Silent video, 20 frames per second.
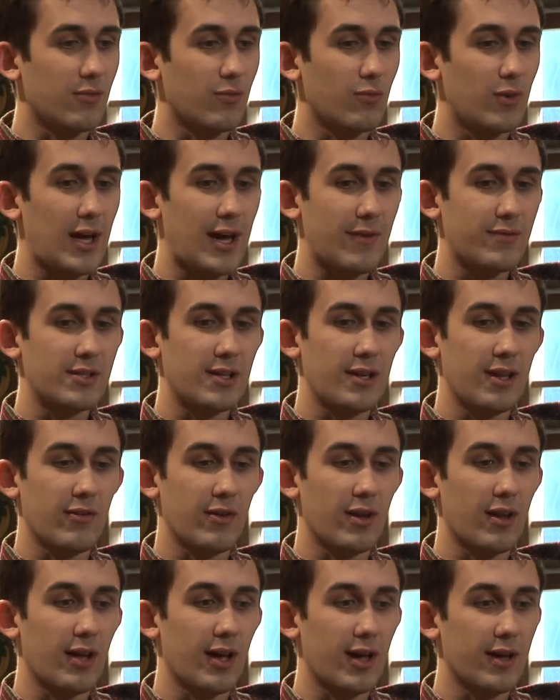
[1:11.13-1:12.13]
we have to live
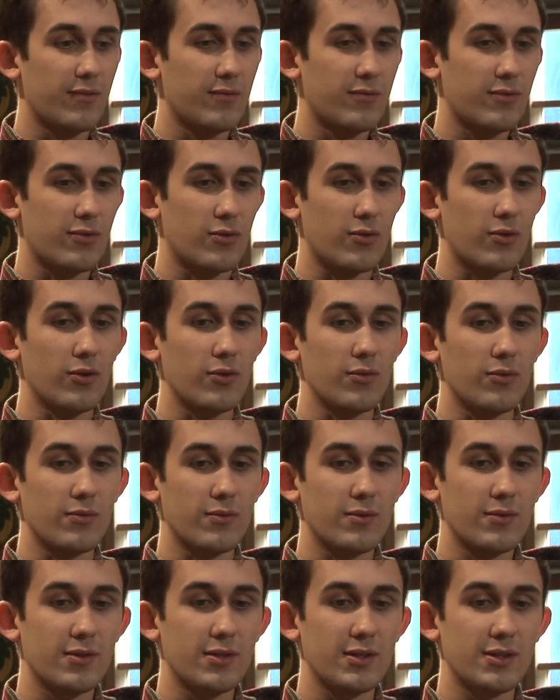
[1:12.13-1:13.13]
our lives through
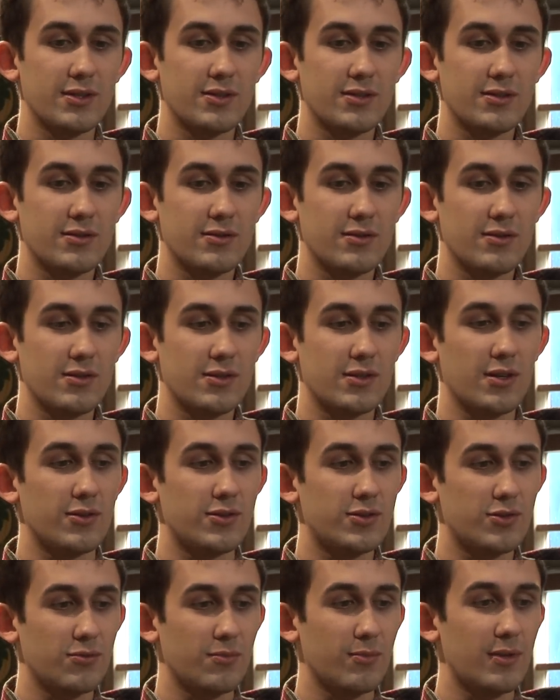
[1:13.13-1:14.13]
these
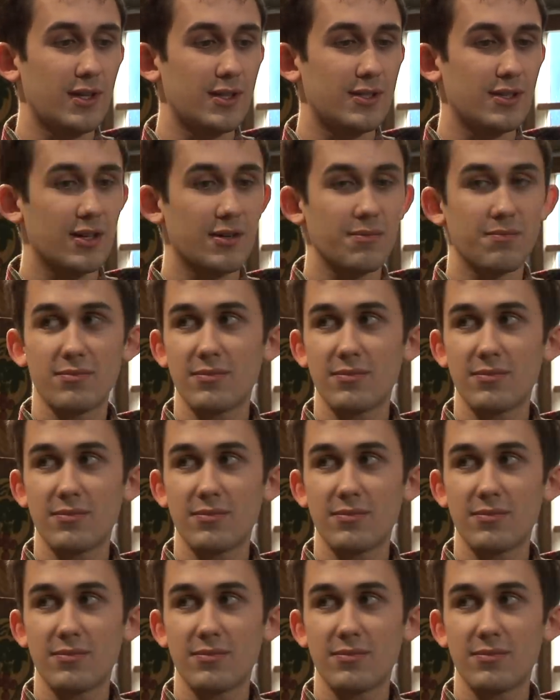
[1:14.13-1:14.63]
social media,